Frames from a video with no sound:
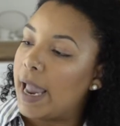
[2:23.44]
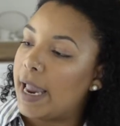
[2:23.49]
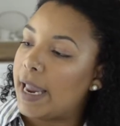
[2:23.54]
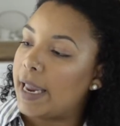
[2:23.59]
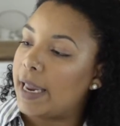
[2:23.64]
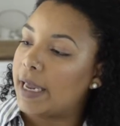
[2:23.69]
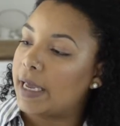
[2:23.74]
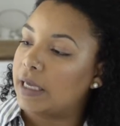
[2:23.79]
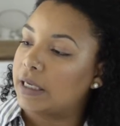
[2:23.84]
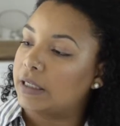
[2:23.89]

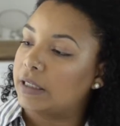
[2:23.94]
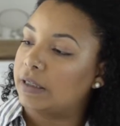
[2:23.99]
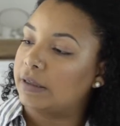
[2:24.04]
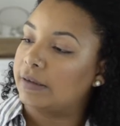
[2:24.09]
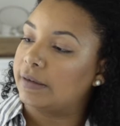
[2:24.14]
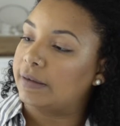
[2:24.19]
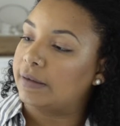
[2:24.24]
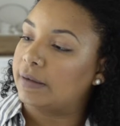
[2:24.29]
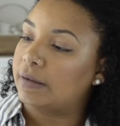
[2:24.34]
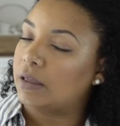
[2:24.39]

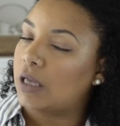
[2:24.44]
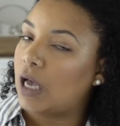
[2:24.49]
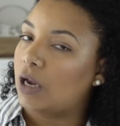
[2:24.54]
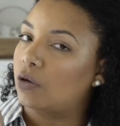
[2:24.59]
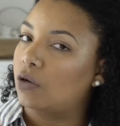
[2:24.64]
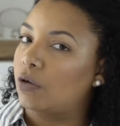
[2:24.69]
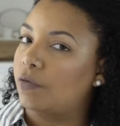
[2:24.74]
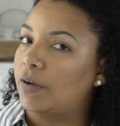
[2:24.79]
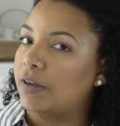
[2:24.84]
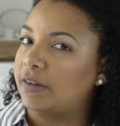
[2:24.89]
and I
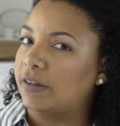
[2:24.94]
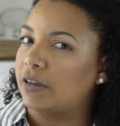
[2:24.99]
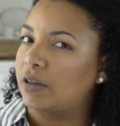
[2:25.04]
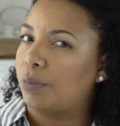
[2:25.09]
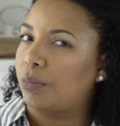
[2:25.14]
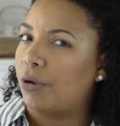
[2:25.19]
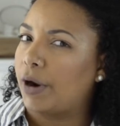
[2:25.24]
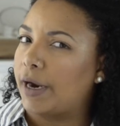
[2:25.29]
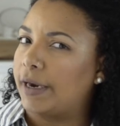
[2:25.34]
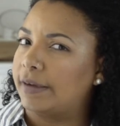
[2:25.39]
don't know if I said the
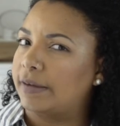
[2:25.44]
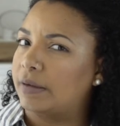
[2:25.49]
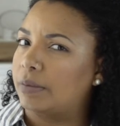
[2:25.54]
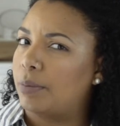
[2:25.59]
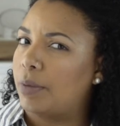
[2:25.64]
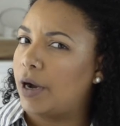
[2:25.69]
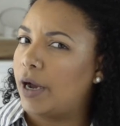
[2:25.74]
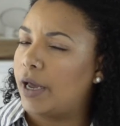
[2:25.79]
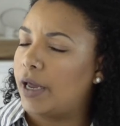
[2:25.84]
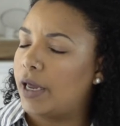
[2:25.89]
price,
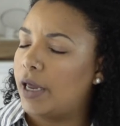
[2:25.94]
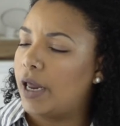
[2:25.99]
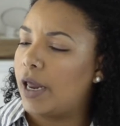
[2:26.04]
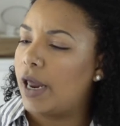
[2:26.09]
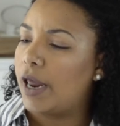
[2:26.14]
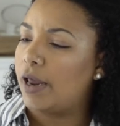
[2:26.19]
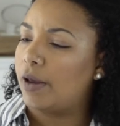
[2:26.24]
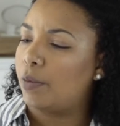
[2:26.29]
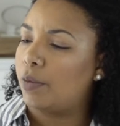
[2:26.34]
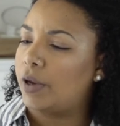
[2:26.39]
but
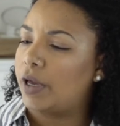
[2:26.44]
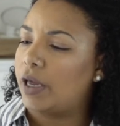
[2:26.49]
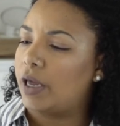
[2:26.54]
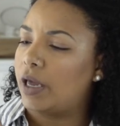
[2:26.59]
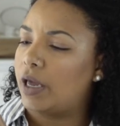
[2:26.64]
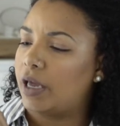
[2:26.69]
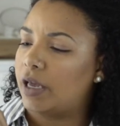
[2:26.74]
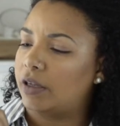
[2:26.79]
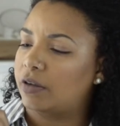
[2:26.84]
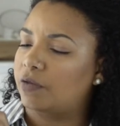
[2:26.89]
it
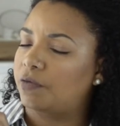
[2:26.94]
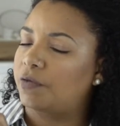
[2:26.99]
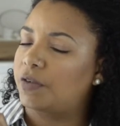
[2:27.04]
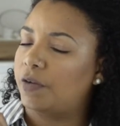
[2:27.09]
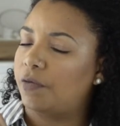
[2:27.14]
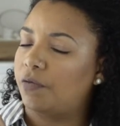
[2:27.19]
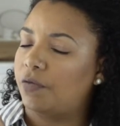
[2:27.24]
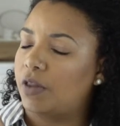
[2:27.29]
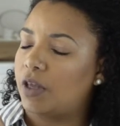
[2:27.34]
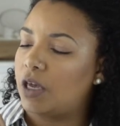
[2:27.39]
is
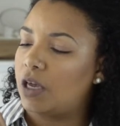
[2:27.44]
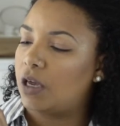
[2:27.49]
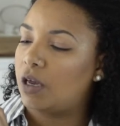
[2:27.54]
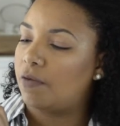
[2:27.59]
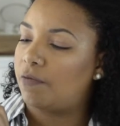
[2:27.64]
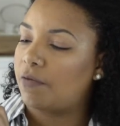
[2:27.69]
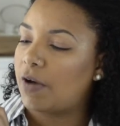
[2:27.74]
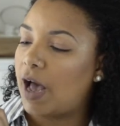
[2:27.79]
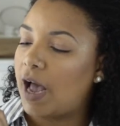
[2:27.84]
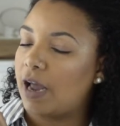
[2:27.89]

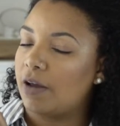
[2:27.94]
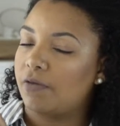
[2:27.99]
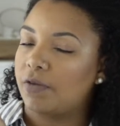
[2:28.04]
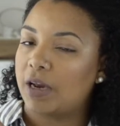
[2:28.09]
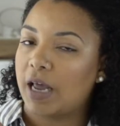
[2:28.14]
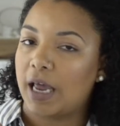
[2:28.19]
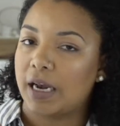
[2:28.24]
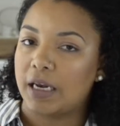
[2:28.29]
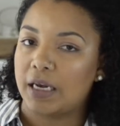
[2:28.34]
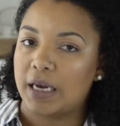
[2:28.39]

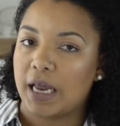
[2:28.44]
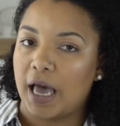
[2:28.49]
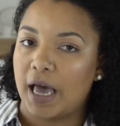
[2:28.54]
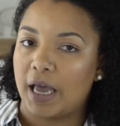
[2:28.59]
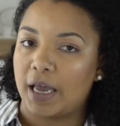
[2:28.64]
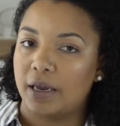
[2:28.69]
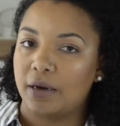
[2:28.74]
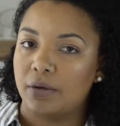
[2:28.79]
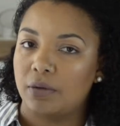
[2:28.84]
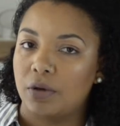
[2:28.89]

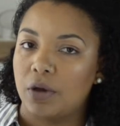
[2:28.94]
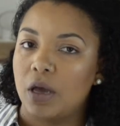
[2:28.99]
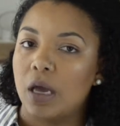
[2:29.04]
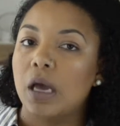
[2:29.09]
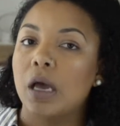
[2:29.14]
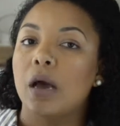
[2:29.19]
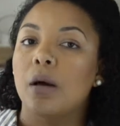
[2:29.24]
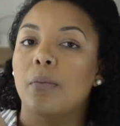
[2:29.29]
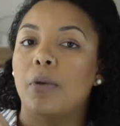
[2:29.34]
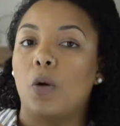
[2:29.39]
$55.99
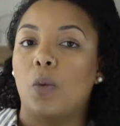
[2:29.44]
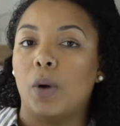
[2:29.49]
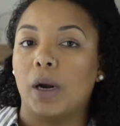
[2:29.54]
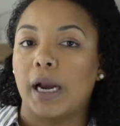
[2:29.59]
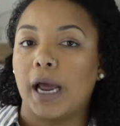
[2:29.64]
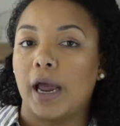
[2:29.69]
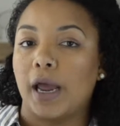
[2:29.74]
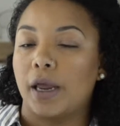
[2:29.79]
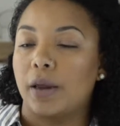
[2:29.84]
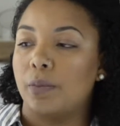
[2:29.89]
but when
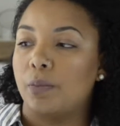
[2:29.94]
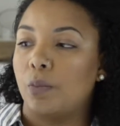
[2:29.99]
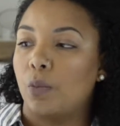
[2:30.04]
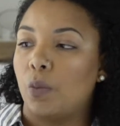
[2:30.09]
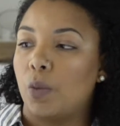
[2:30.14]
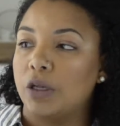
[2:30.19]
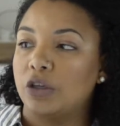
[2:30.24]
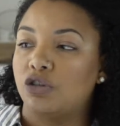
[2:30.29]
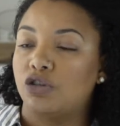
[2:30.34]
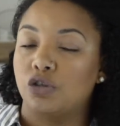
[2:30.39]
I
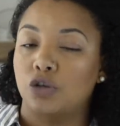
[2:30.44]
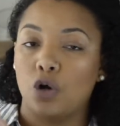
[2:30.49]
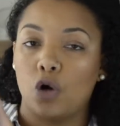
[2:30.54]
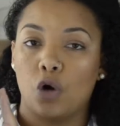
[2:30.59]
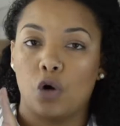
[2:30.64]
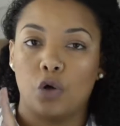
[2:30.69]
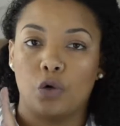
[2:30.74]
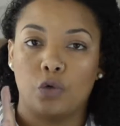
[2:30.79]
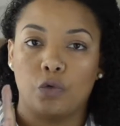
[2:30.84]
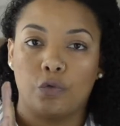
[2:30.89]
went to
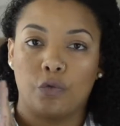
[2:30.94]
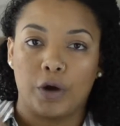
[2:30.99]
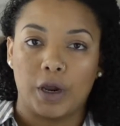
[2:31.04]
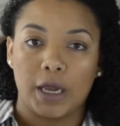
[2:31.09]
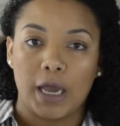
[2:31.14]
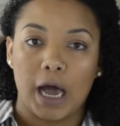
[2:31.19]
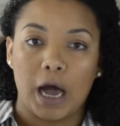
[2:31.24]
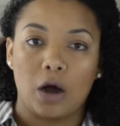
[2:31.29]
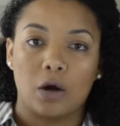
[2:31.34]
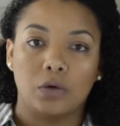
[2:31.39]
go
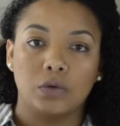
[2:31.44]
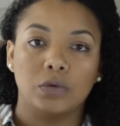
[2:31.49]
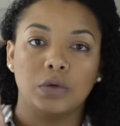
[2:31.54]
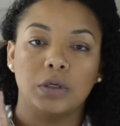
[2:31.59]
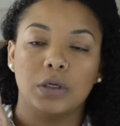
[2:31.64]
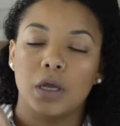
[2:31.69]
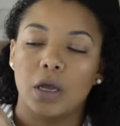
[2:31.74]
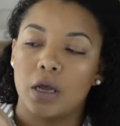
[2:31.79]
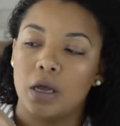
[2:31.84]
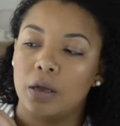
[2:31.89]
ring out
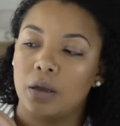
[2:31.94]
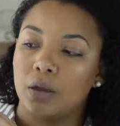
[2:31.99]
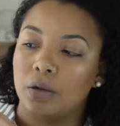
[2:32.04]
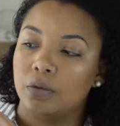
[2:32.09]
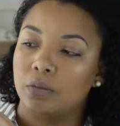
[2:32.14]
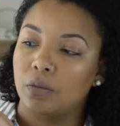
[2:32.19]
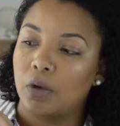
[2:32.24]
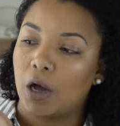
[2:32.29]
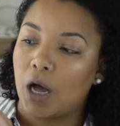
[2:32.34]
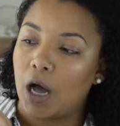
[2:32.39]

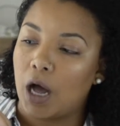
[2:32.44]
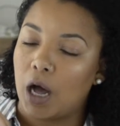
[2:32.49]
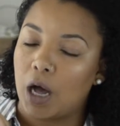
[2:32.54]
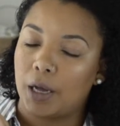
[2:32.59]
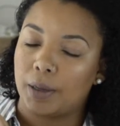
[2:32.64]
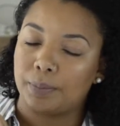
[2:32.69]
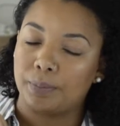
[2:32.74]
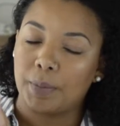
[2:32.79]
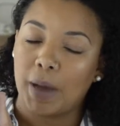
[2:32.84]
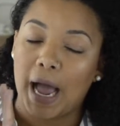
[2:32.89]

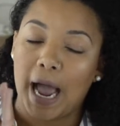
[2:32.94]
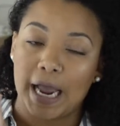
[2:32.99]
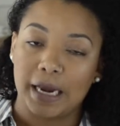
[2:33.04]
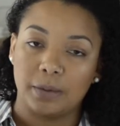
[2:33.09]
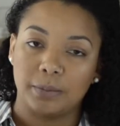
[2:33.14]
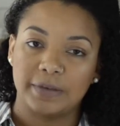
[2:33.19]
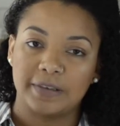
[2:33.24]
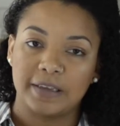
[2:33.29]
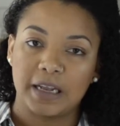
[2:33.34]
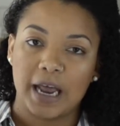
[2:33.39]
um, my
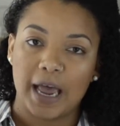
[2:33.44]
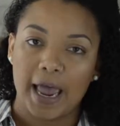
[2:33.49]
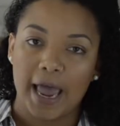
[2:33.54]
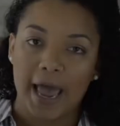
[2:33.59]
items that I